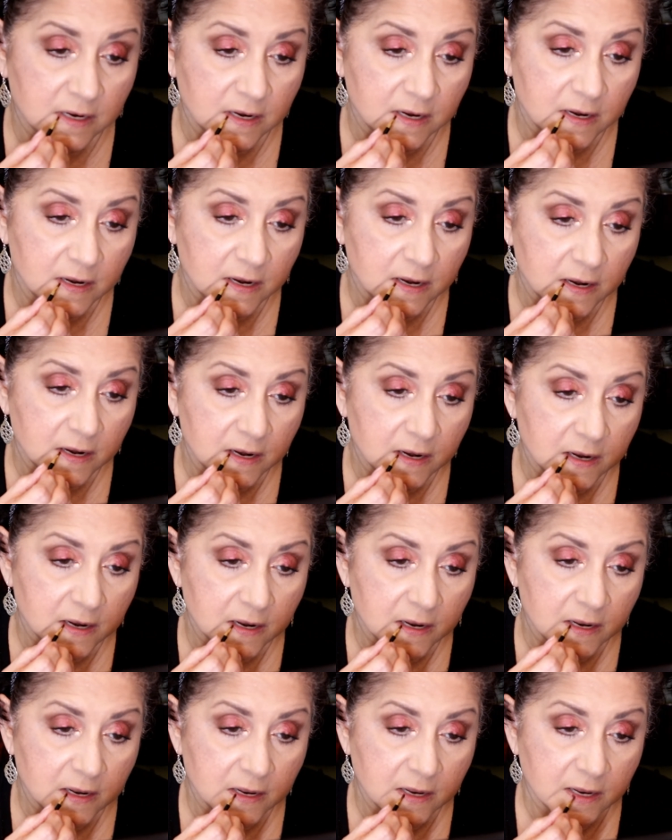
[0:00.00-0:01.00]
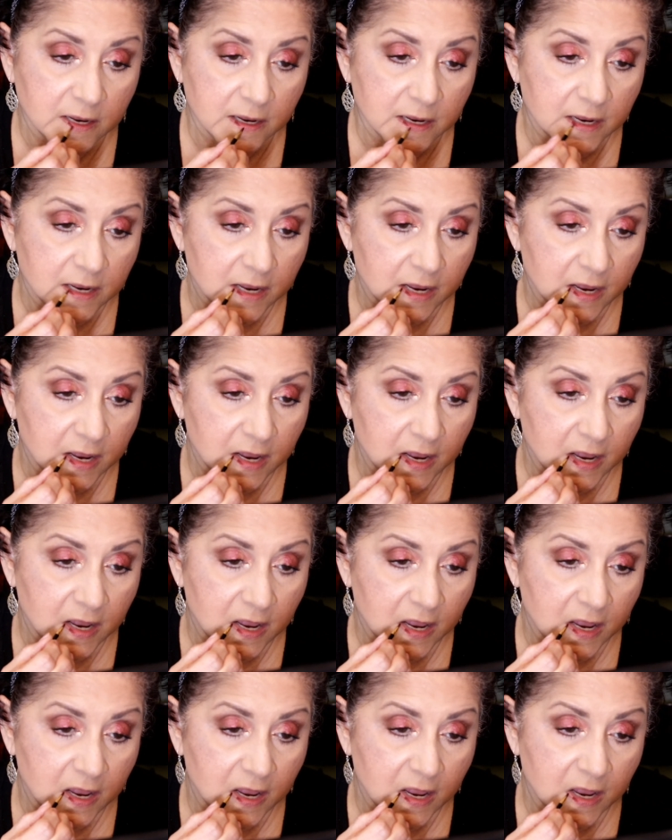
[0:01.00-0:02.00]

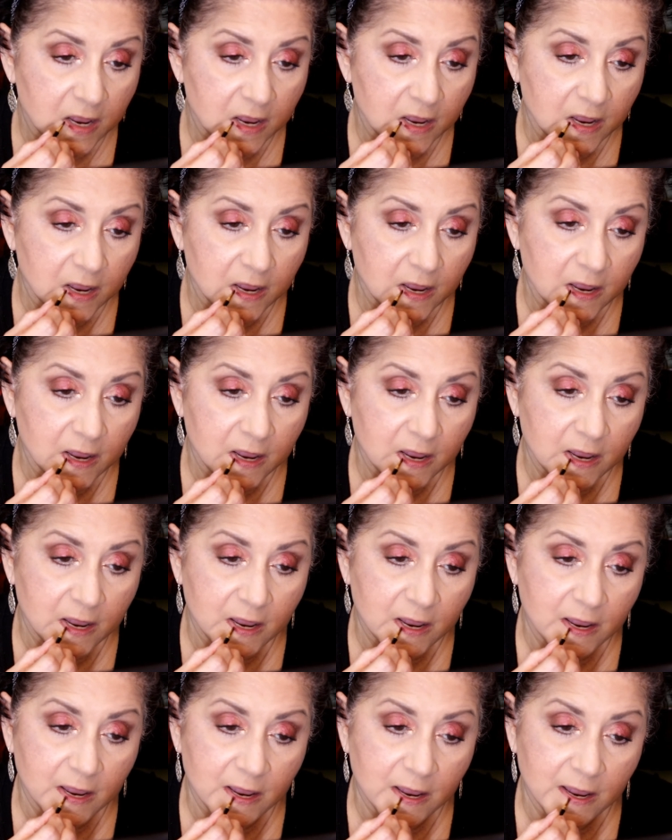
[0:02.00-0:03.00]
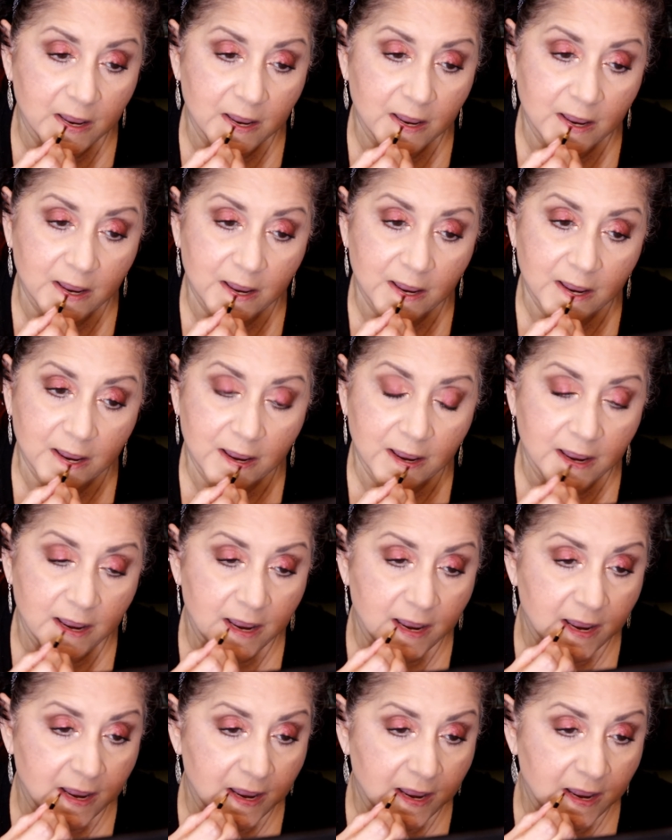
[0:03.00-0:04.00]

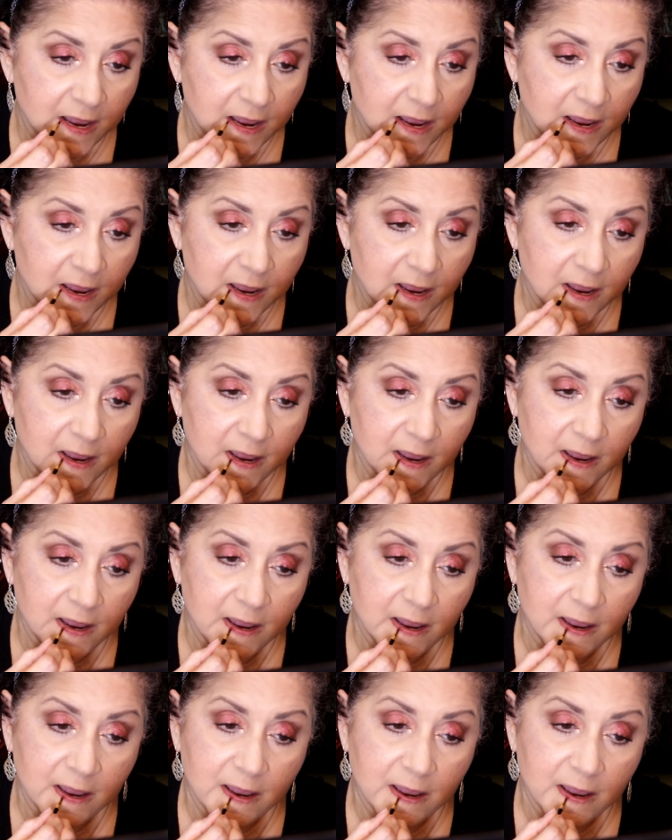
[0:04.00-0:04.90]
(silence)